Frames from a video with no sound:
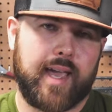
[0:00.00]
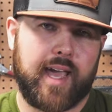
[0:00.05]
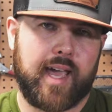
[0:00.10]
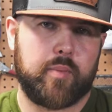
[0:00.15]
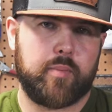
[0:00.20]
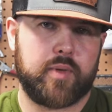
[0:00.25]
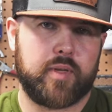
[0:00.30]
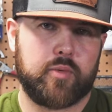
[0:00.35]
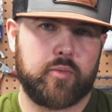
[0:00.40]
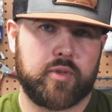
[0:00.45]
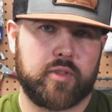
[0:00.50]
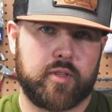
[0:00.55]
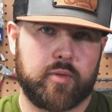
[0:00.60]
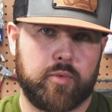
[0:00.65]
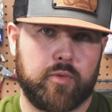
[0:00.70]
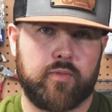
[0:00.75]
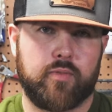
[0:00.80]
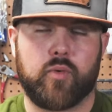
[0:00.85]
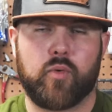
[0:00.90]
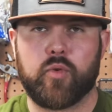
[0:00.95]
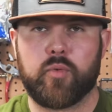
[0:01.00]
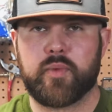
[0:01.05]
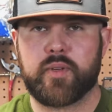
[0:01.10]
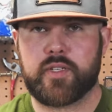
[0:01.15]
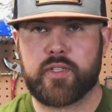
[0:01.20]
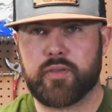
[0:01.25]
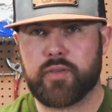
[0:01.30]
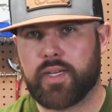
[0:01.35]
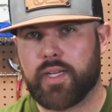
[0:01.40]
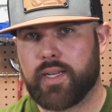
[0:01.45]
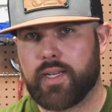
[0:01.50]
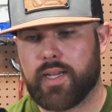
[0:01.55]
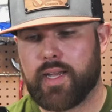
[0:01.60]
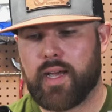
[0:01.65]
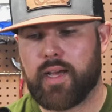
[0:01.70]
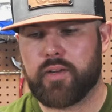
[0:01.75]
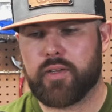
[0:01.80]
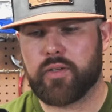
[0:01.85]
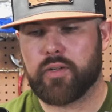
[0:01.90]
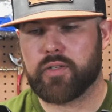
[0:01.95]
happy with the performance you're getting
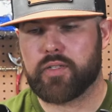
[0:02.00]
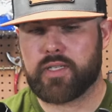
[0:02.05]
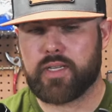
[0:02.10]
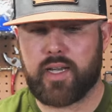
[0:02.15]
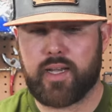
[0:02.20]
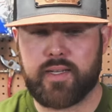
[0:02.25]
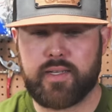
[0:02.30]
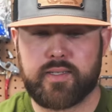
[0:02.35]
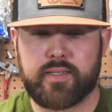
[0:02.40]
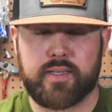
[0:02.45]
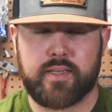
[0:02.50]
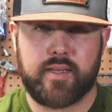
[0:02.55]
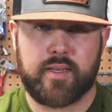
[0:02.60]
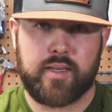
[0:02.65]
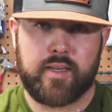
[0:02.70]
out of your sight,